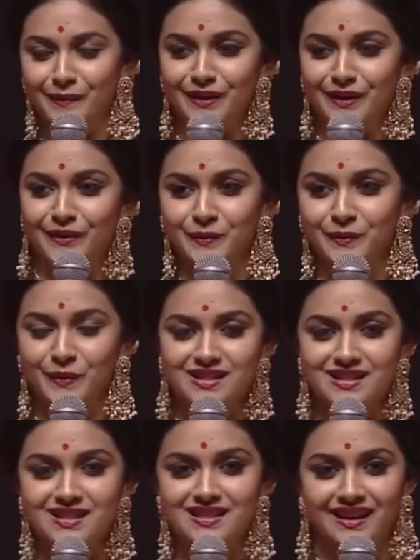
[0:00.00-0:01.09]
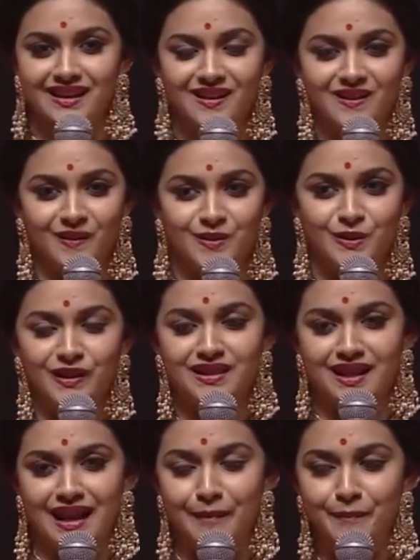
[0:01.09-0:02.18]
video that was like during
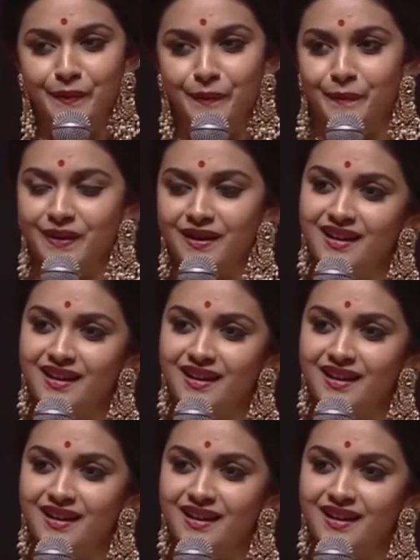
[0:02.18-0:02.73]
the wrap up.